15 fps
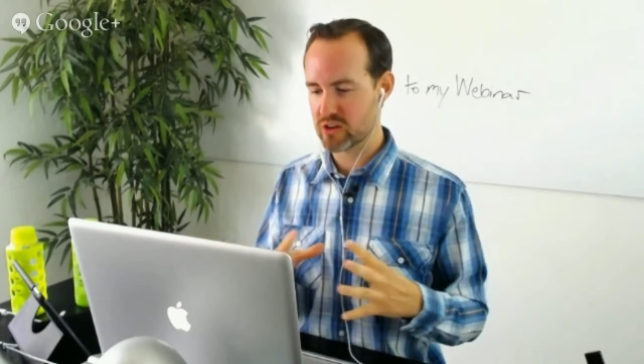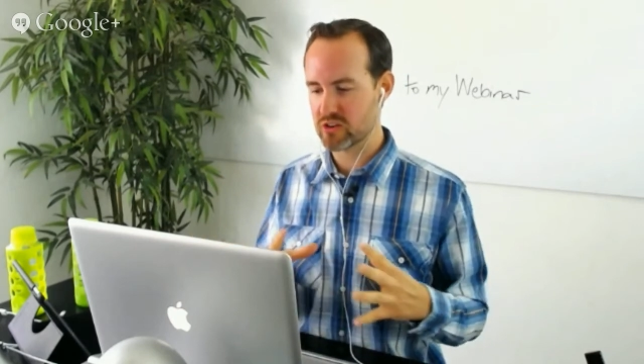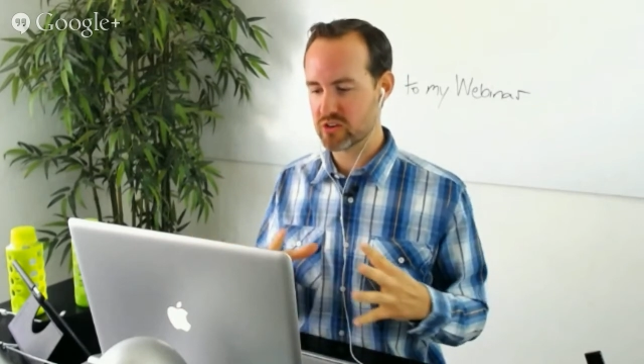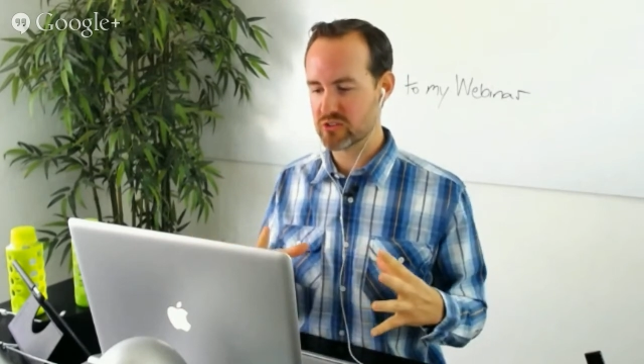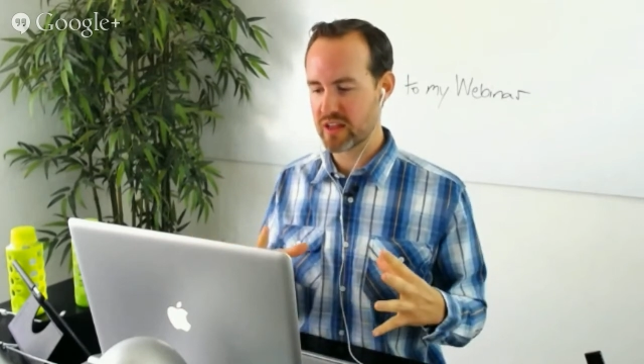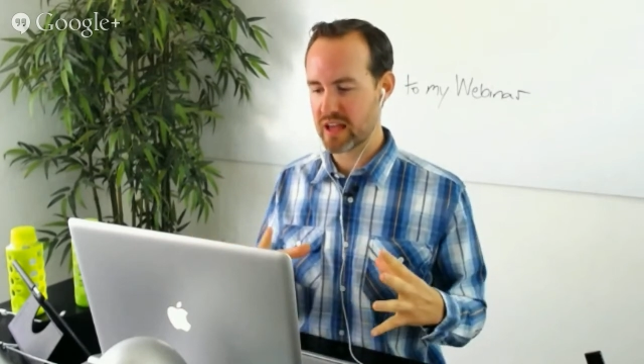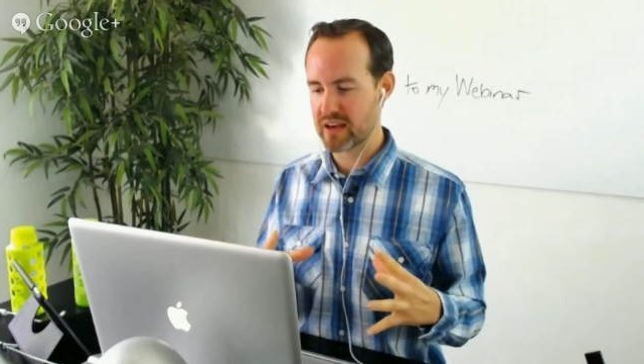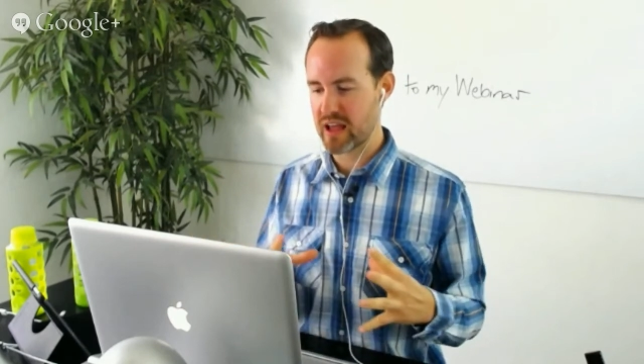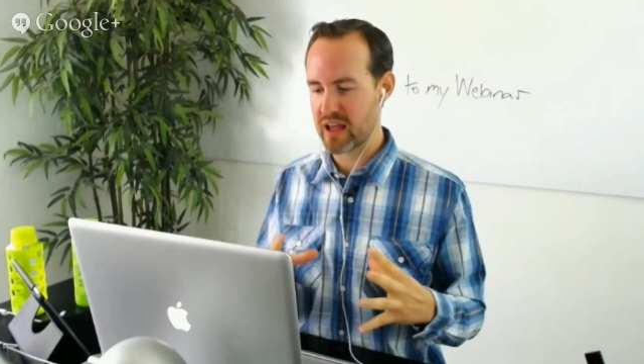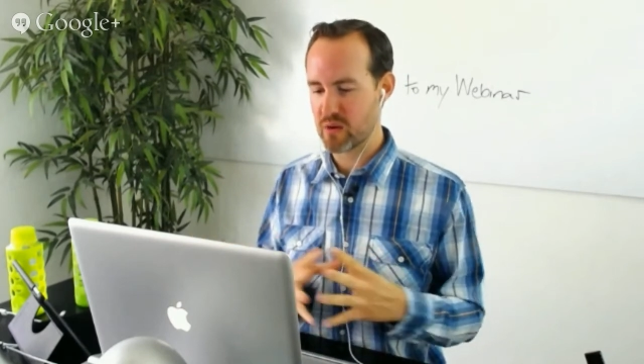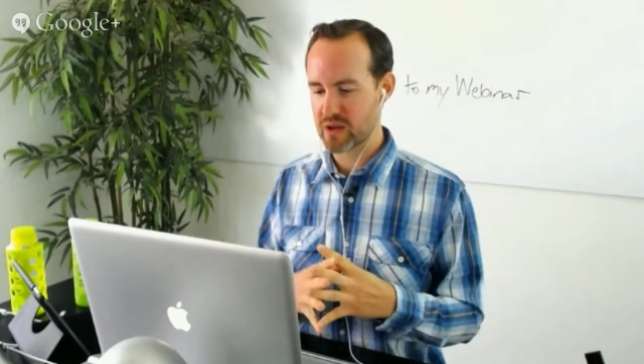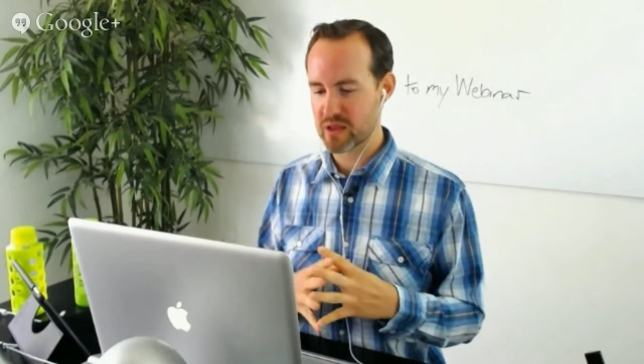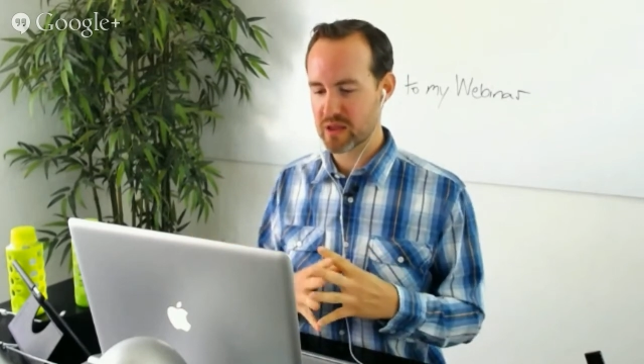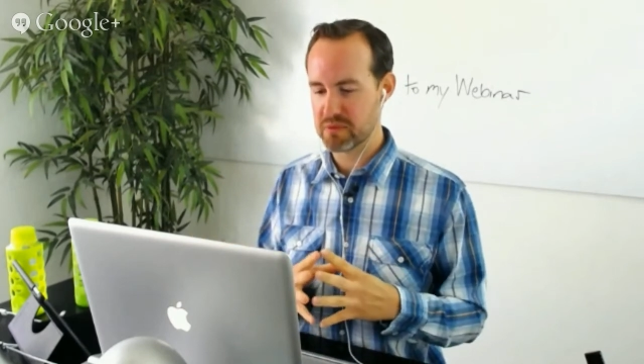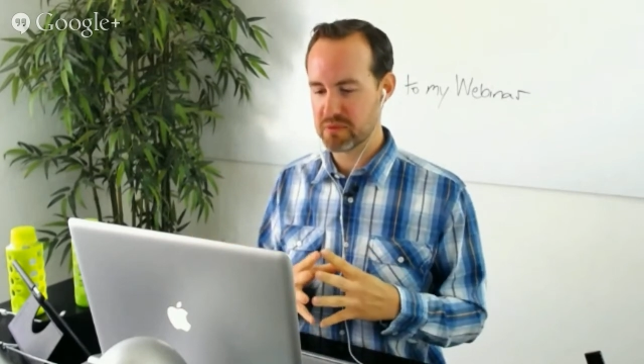We understand
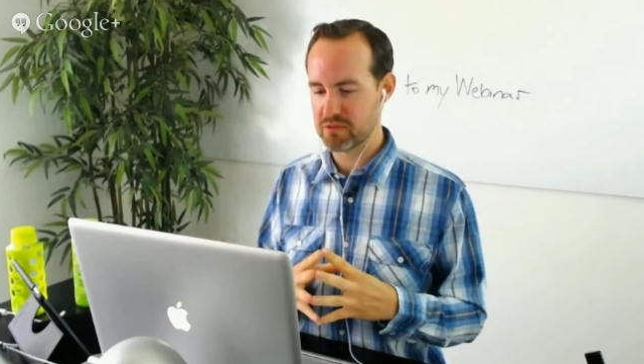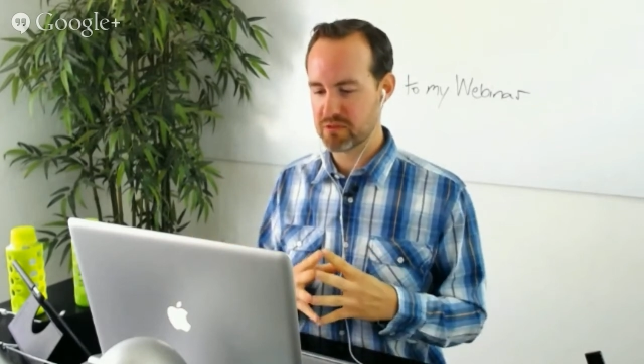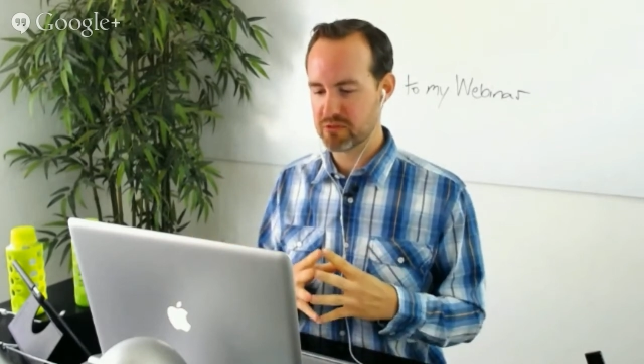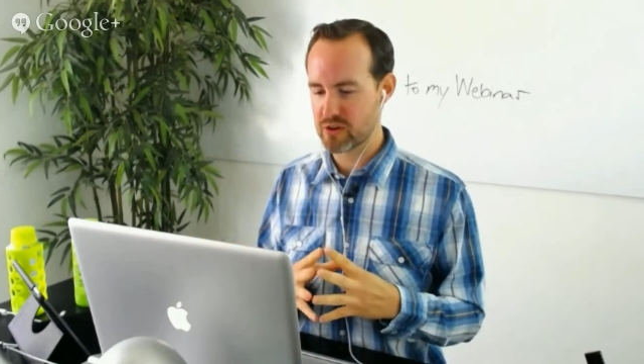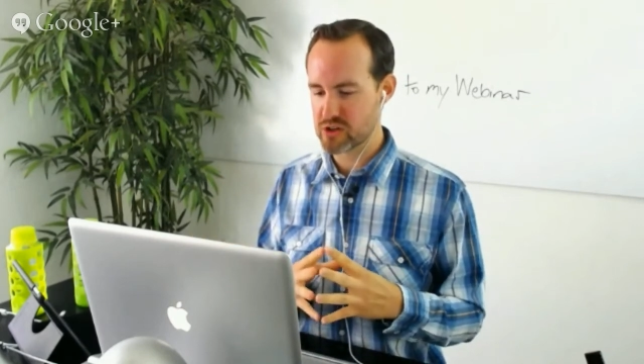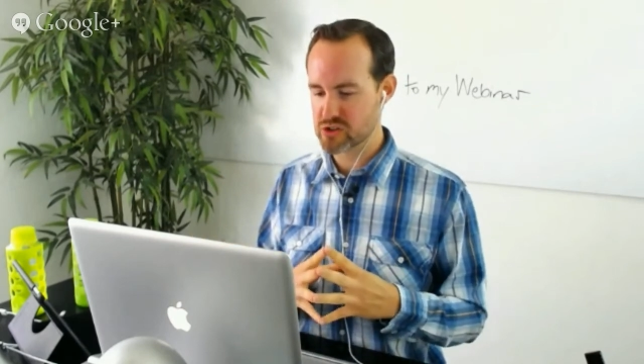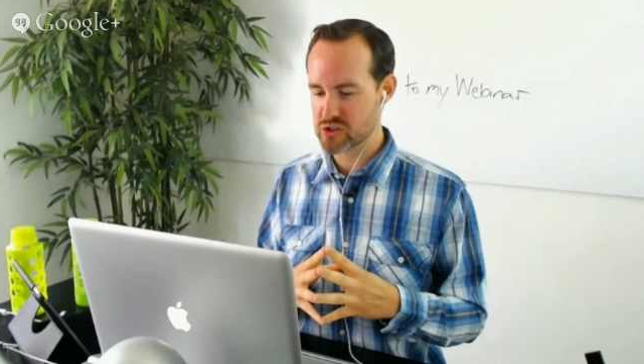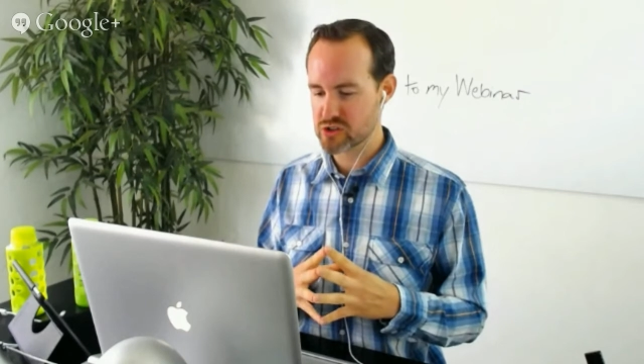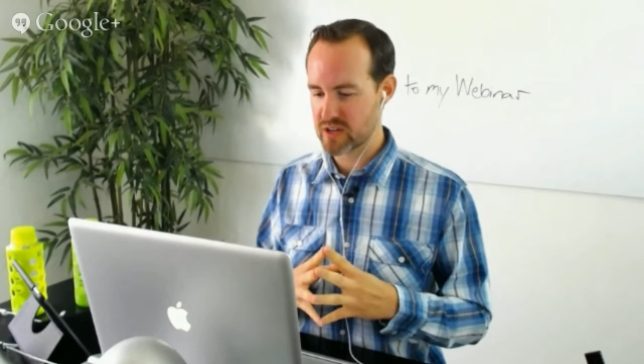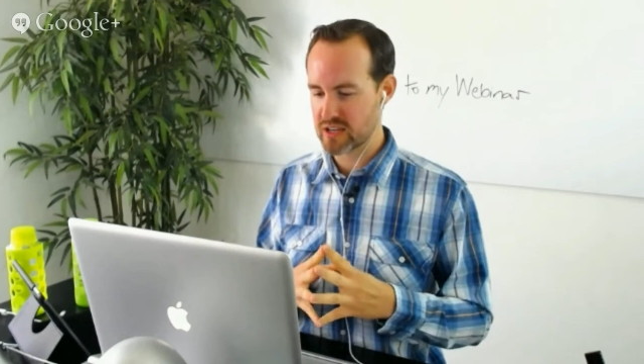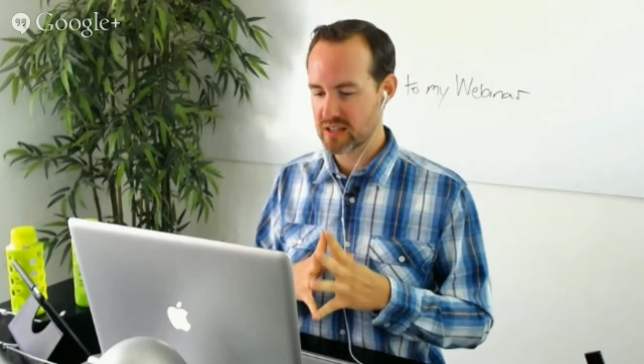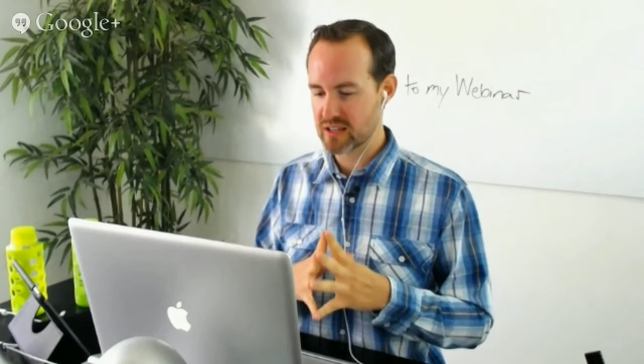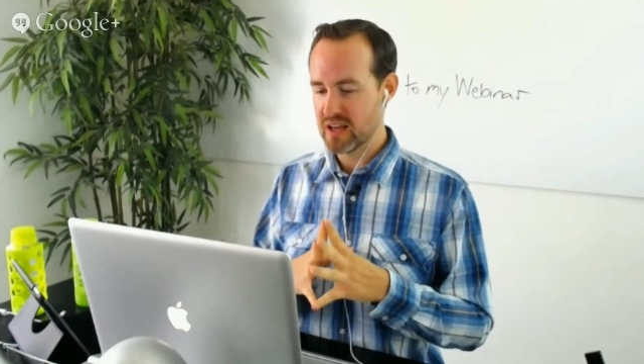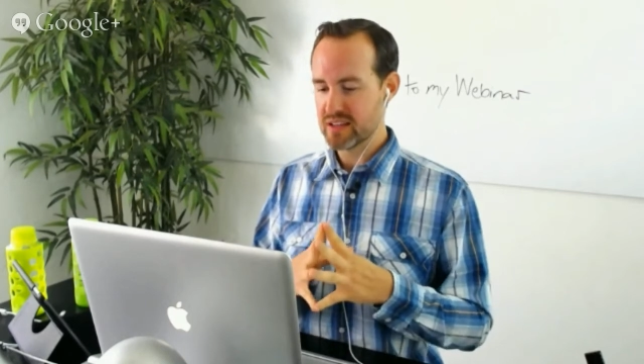how it can be frustrating